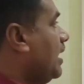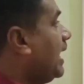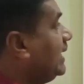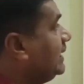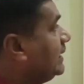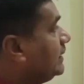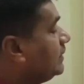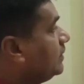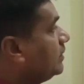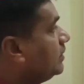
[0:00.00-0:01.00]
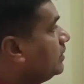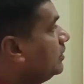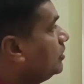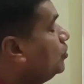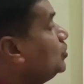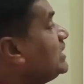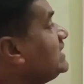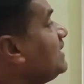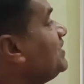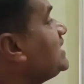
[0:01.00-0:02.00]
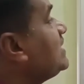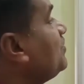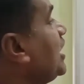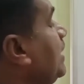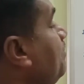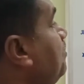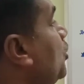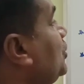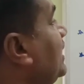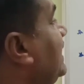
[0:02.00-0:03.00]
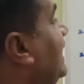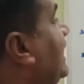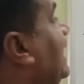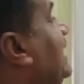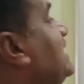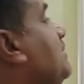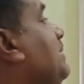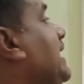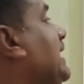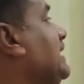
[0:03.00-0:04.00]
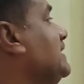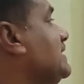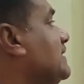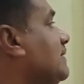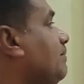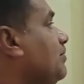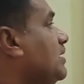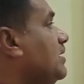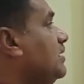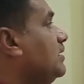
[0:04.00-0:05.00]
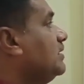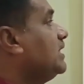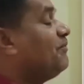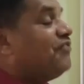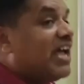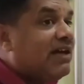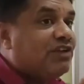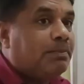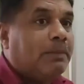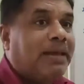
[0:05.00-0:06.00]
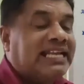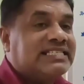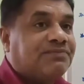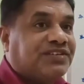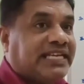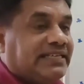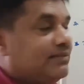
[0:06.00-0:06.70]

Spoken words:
and goods and services of the import decreased, means the favorable balance of trade.